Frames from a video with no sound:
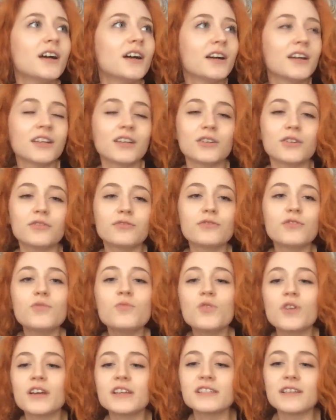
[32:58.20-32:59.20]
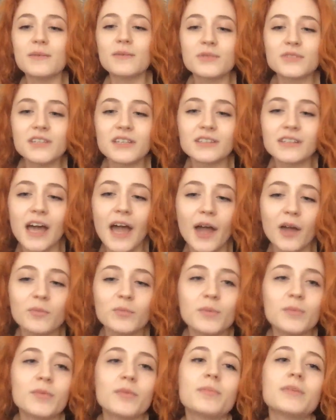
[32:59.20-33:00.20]
a few more examples like that. And
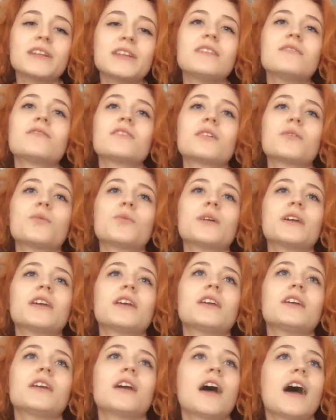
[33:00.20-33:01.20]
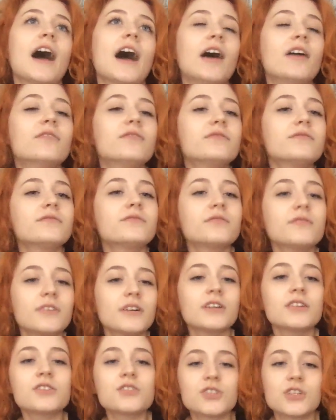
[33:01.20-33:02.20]
people believe that we have
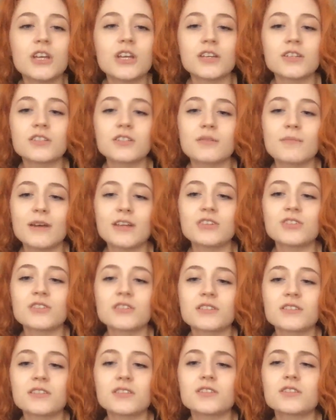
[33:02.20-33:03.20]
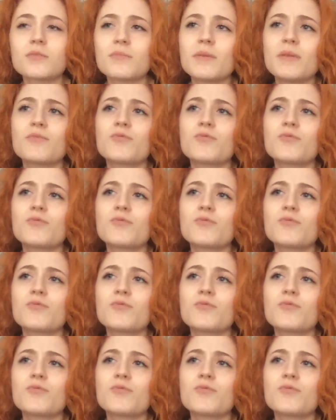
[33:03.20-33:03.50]
changed dimensions, and some people